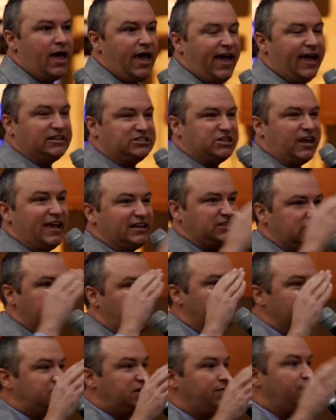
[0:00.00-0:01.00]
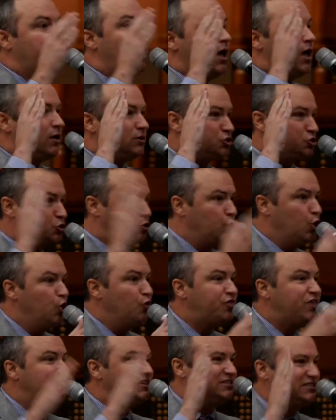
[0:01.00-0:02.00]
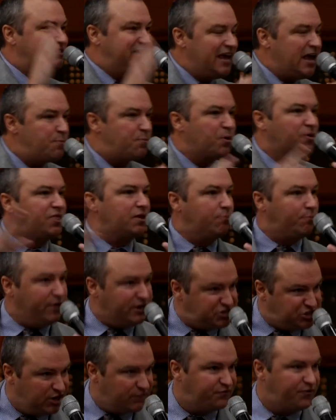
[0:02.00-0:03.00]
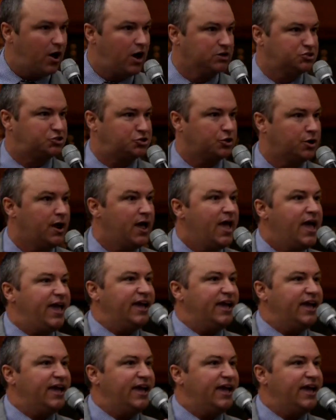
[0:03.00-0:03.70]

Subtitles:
Listen, truth is deeper than Bishop Foster.